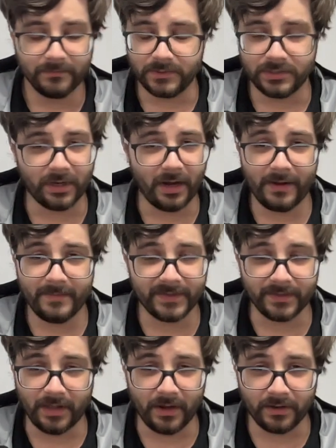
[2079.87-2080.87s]
jobs,
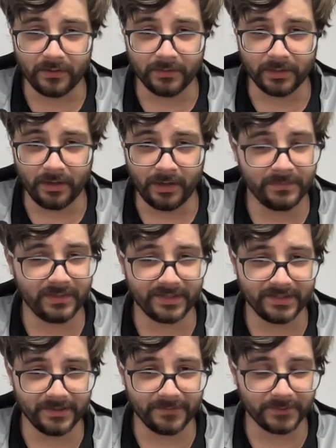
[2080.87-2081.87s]
a lot going on, but
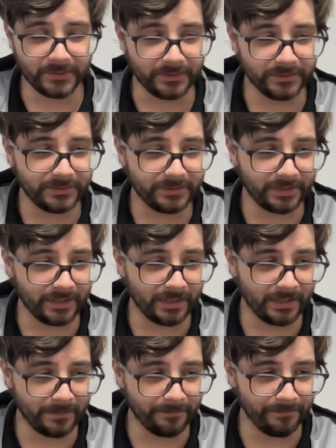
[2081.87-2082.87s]
it's difficult,
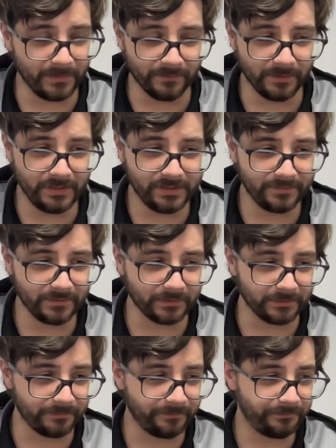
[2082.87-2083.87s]
very
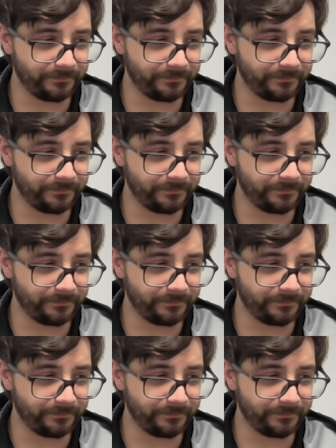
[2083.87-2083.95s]
difficult.